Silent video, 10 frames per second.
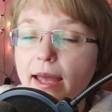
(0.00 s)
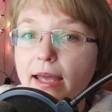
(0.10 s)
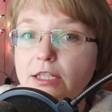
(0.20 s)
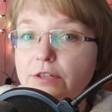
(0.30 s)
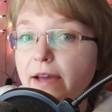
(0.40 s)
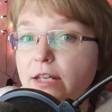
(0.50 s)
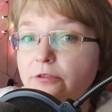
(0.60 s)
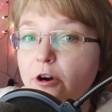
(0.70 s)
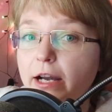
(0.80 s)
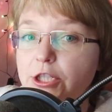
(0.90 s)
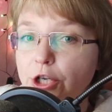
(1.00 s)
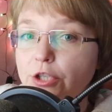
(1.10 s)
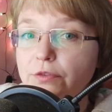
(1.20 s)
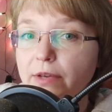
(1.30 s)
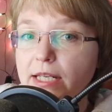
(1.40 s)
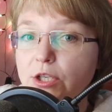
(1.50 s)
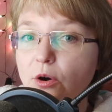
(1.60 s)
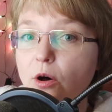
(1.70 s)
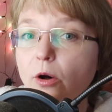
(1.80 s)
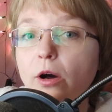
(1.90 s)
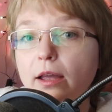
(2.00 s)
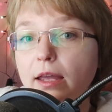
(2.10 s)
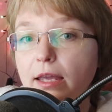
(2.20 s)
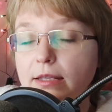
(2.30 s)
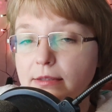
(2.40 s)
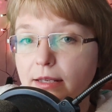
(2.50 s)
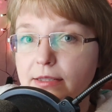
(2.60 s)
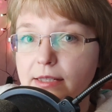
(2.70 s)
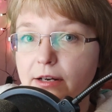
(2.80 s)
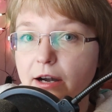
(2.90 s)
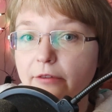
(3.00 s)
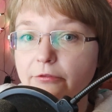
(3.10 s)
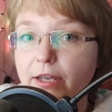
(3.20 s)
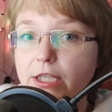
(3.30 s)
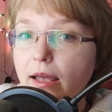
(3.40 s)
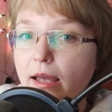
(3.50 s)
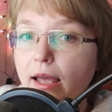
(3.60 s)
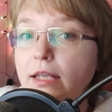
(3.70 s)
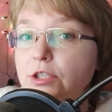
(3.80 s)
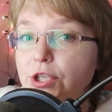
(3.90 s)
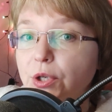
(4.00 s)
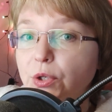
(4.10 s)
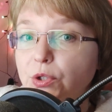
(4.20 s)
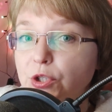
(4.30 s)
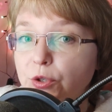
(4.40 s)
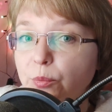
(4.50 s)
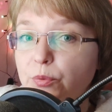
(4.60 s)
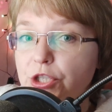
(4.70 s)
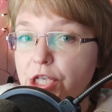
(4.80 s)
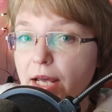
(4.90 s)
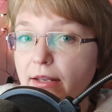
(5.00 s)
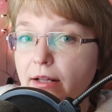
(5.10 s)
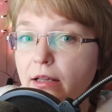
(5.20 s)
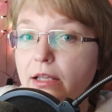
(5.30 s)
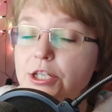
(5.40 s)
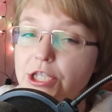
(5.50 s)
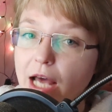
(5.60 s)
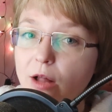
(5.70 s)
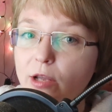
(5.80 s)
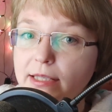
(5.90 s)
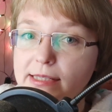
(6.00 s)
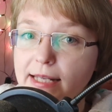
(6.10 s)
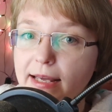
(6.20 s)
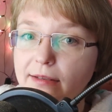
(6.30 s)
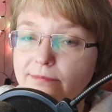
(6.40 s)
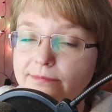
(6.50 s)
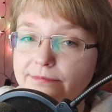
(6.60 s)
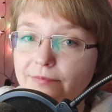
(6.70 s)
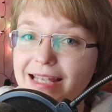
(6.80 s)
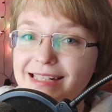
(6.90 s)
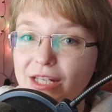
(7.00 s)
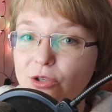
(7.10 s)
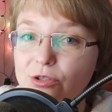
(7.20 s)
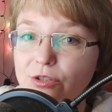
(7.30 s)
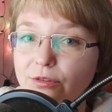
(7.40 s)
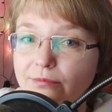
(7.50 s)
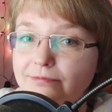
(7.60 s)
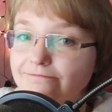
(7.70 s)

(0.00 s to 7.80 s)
and wait for a short video in the Instagram feed and YouTube channel shaola.design. See you soon!